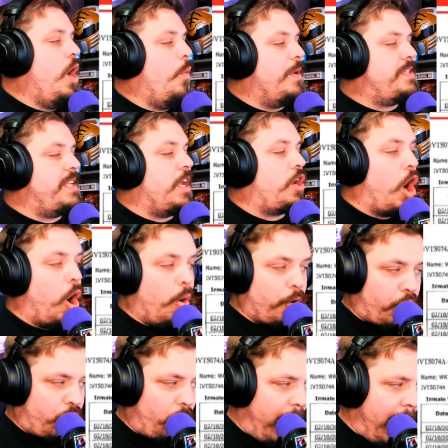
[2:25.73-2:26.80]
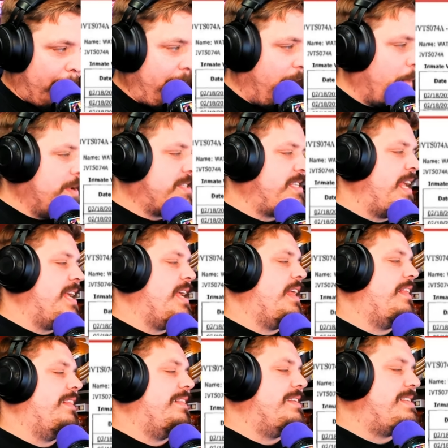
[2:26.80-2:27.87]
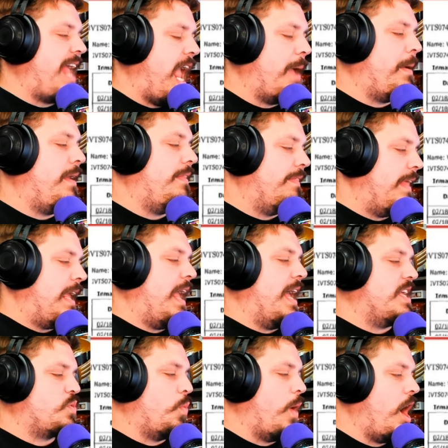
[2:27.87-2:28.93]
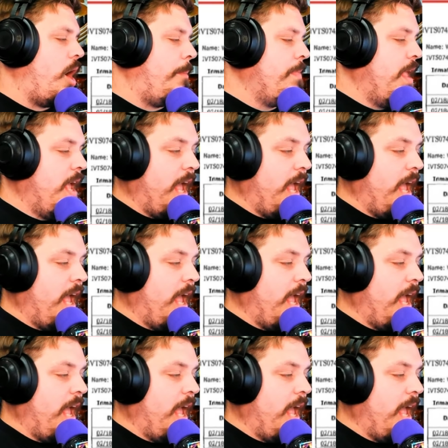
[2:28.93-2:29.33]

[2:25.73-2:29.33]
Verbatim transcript: we see Coder Grahm, and we see Tammy Lee as well.